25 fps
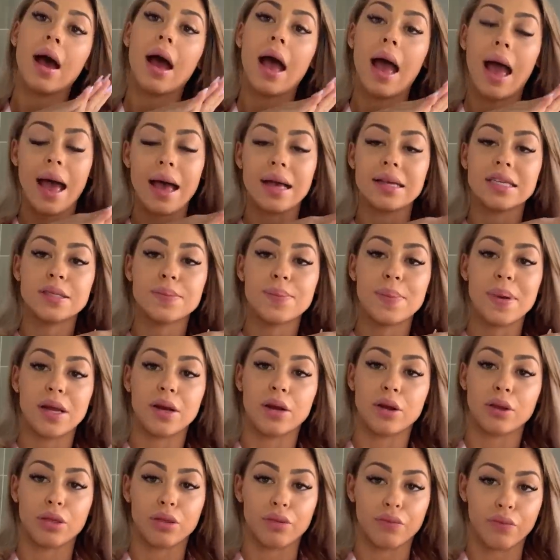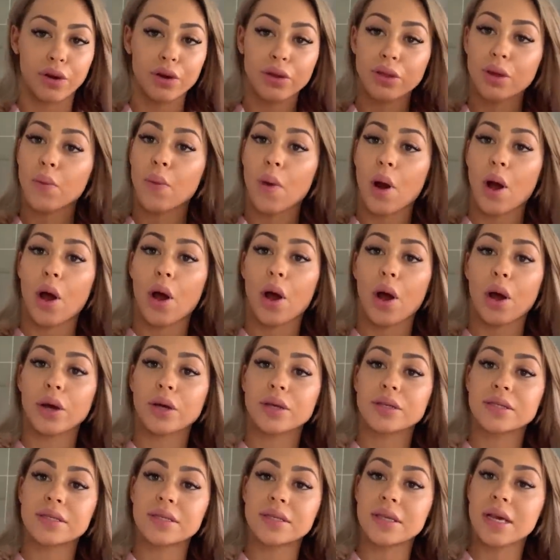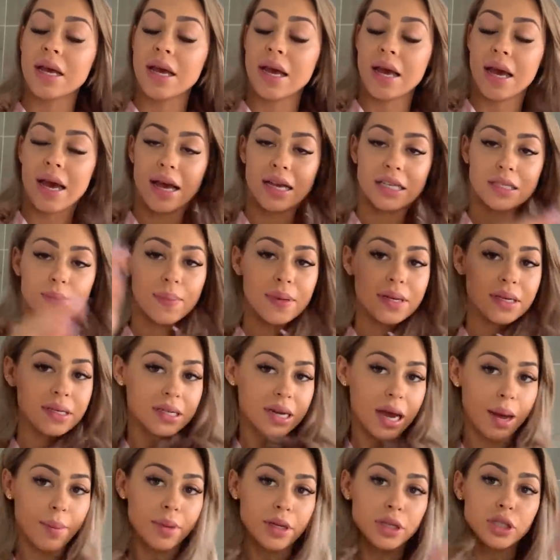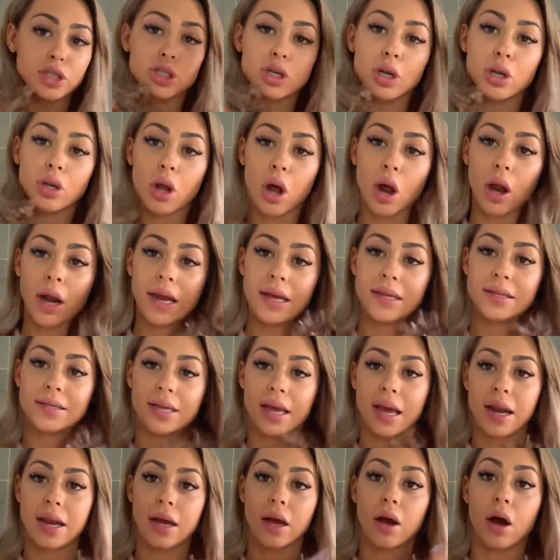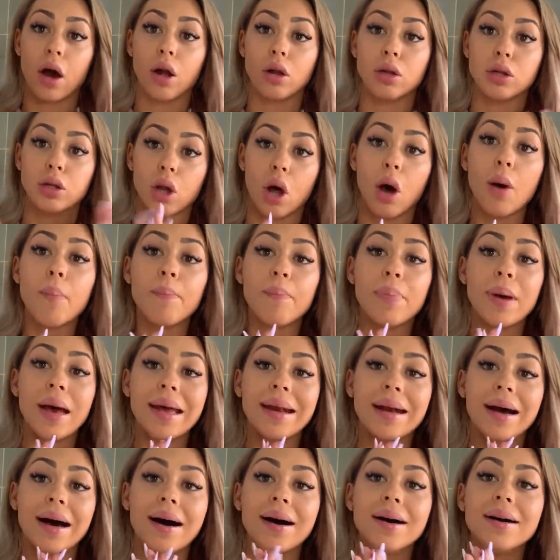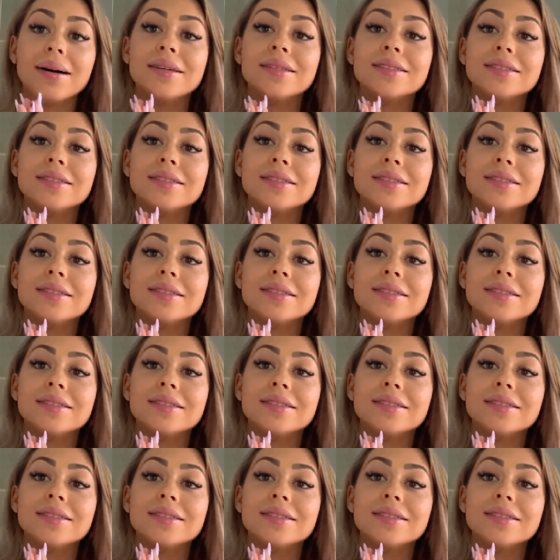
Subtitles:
has been through the works, has been damaged a lot. It's getting a lot better.